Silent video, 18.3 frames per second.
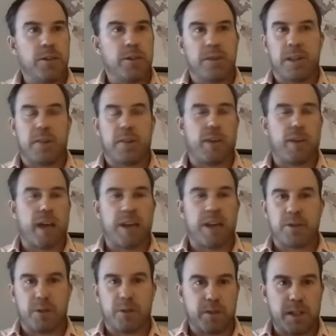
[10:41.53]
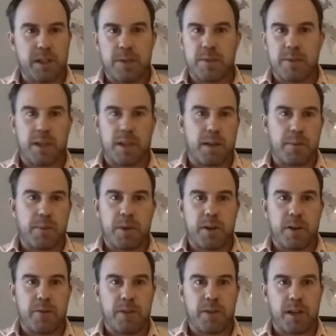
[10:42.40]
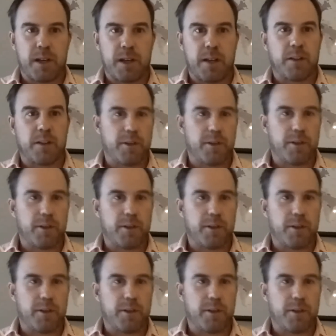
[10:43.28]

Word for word: You know, the grass all seems like a perfect color.